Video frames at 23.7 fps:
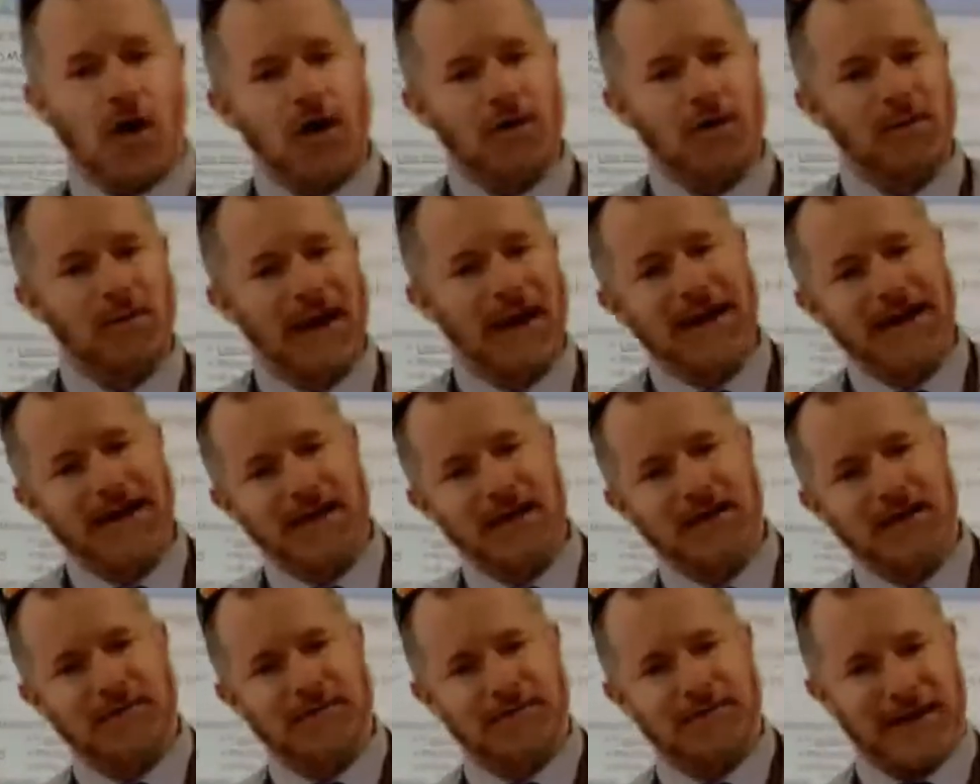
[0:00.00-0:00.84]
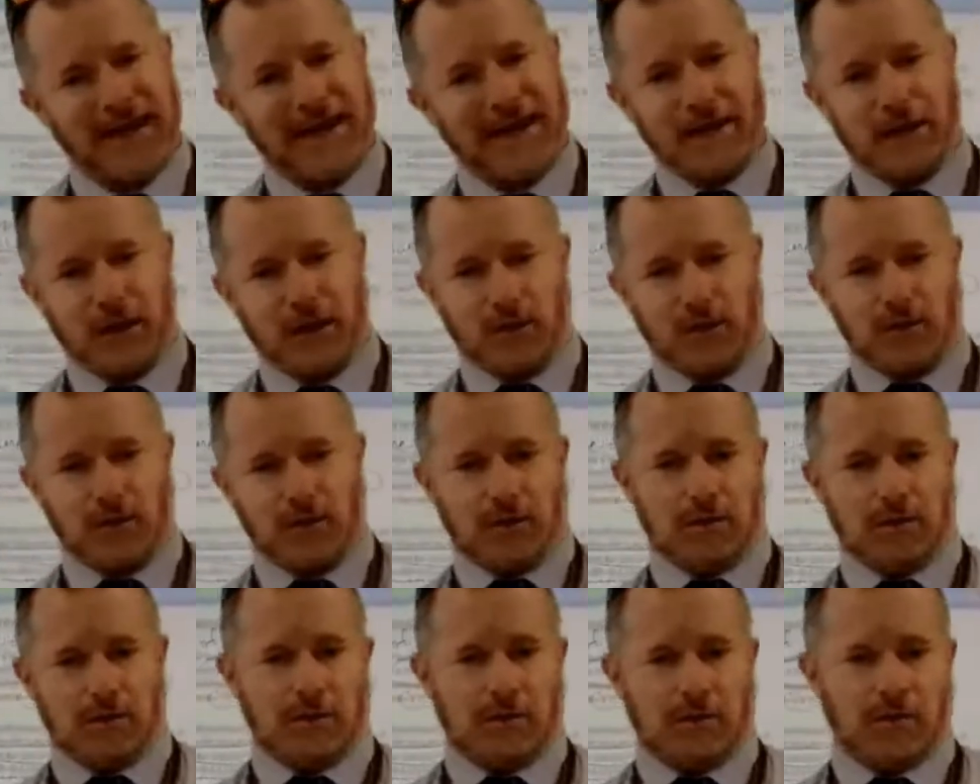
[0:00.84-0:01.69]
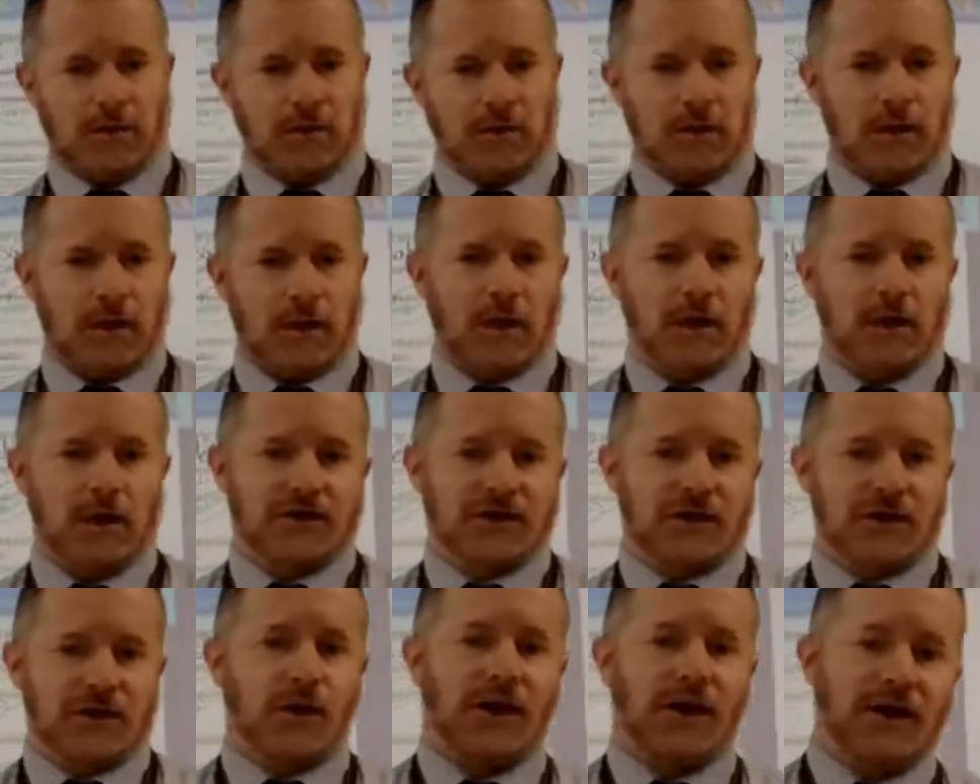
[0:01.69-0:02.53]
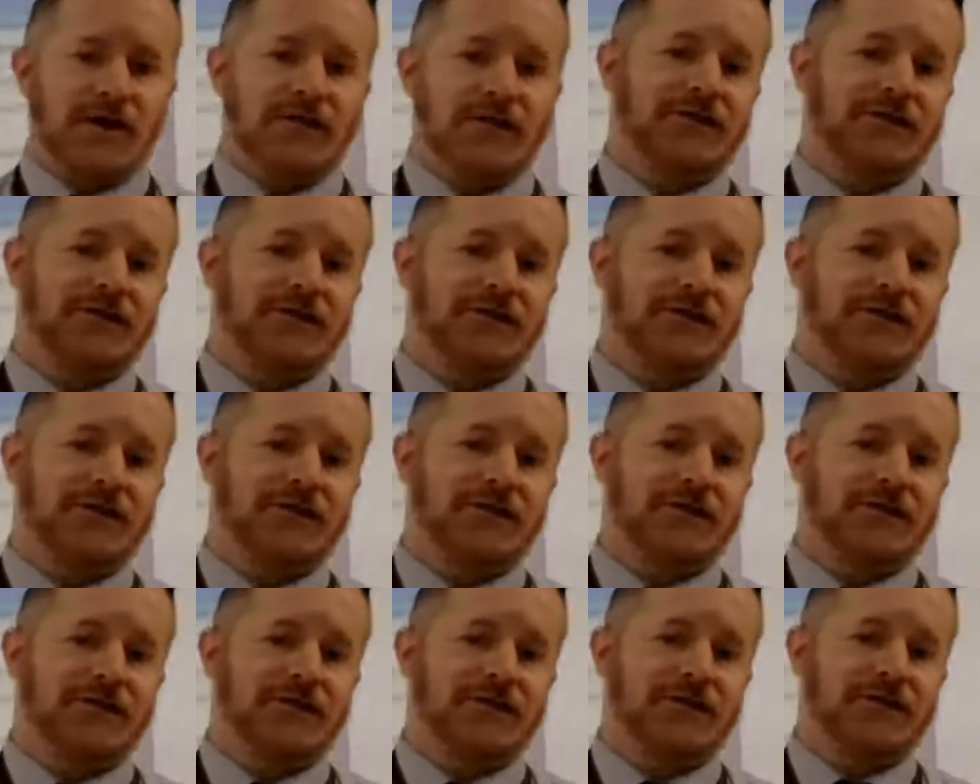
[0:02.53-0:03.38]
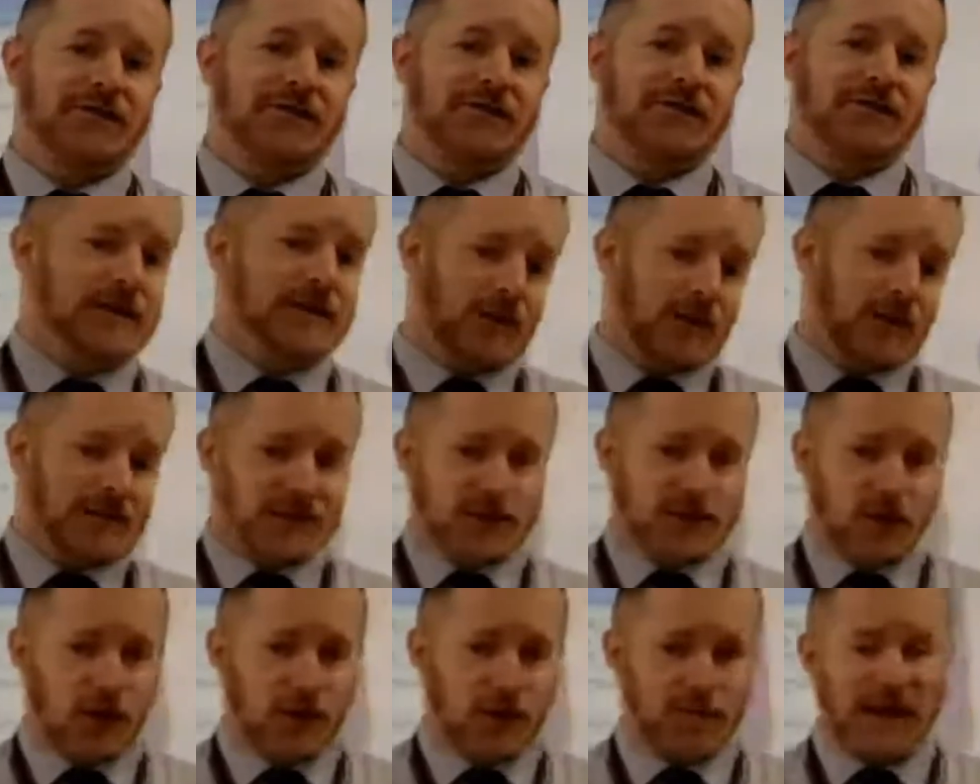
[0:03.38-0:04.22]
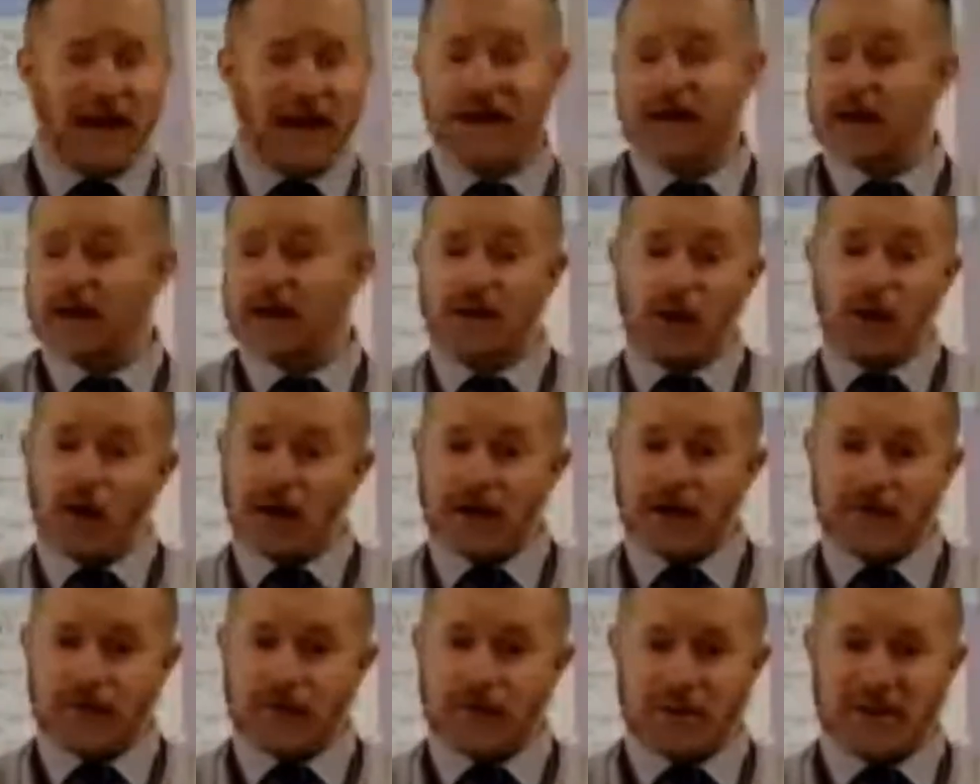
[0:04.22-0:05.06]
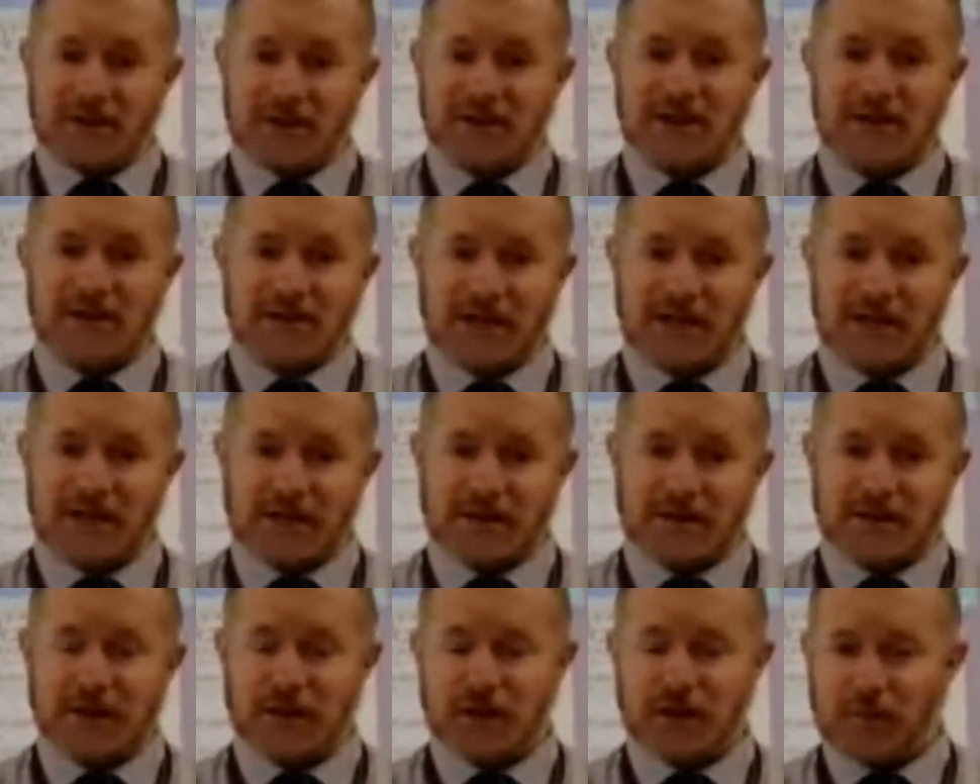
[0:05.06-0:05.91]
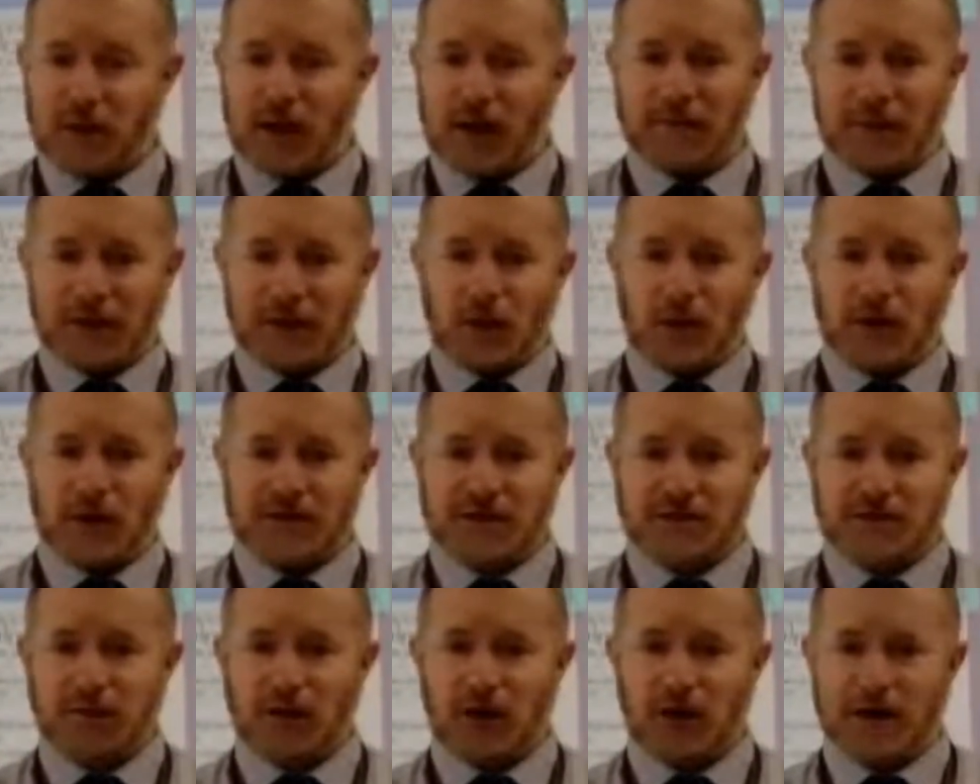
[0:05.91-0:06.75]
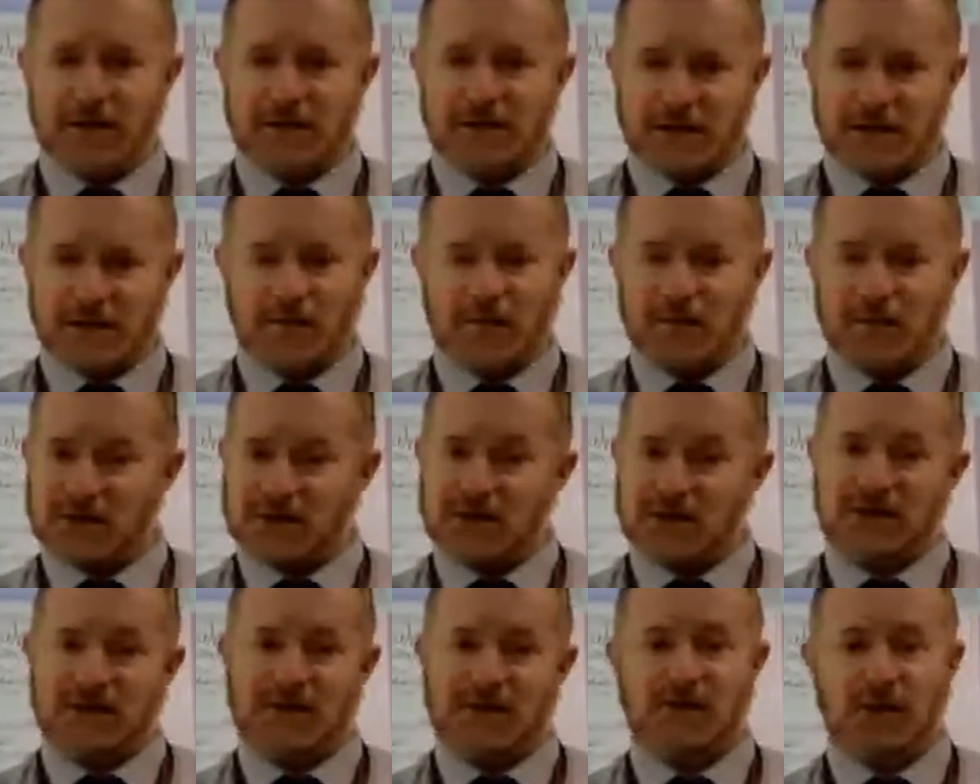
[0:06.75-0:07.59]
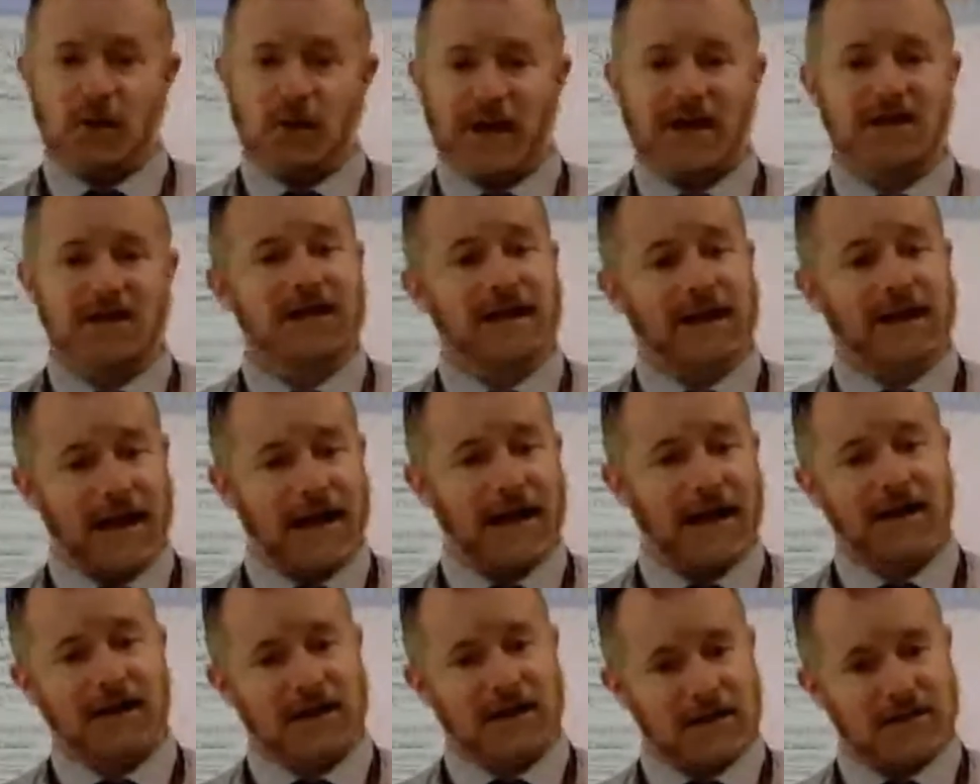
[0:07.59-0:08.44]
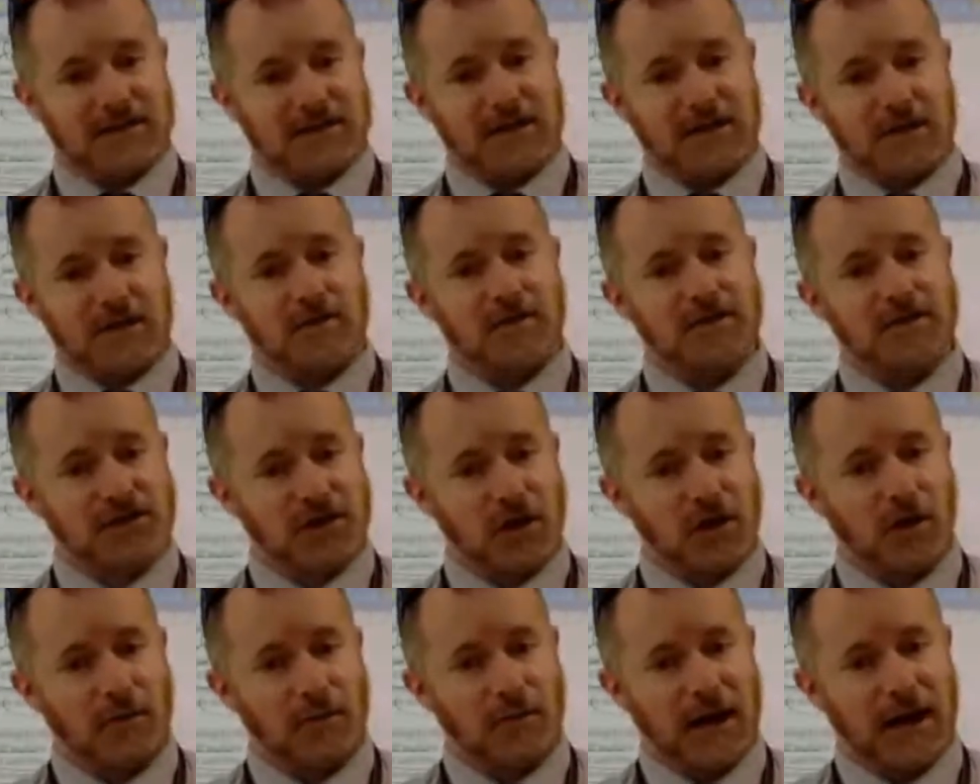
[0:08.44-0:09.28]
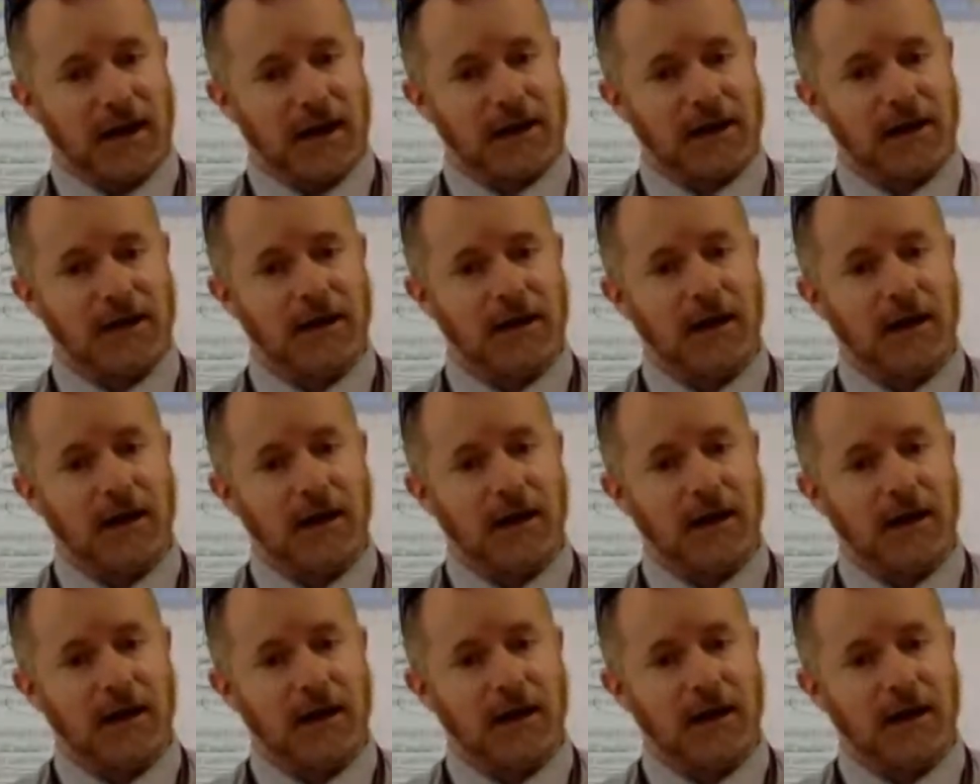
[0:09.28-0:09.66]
market value. So if they are listed on the stock market, and not every business is, and you might be quite surprised at some businesses who actually aren't listed on the stock market.